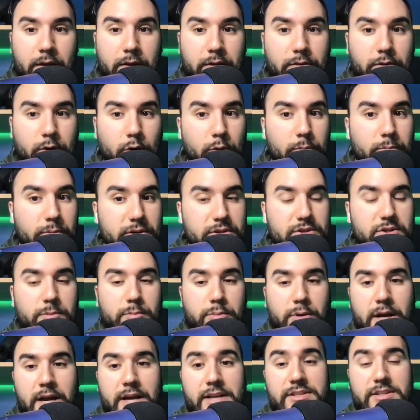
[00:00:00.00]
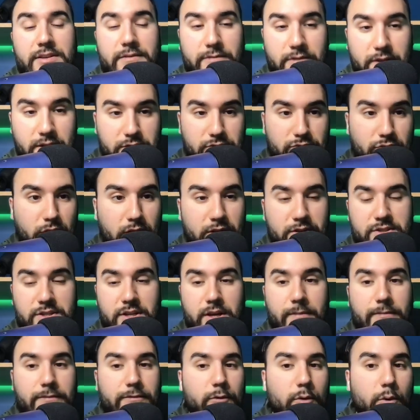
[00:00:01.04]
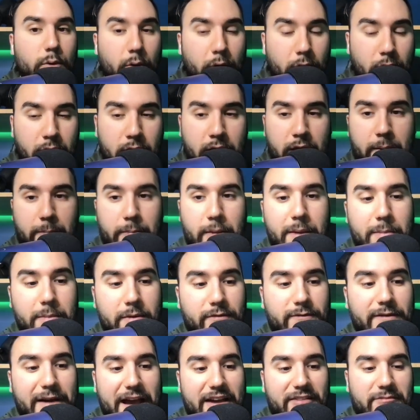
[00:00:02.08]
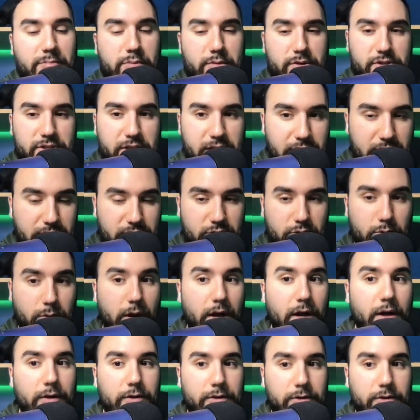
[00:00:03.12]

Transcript: don't be surprised if this runs up for maybe 5% as well.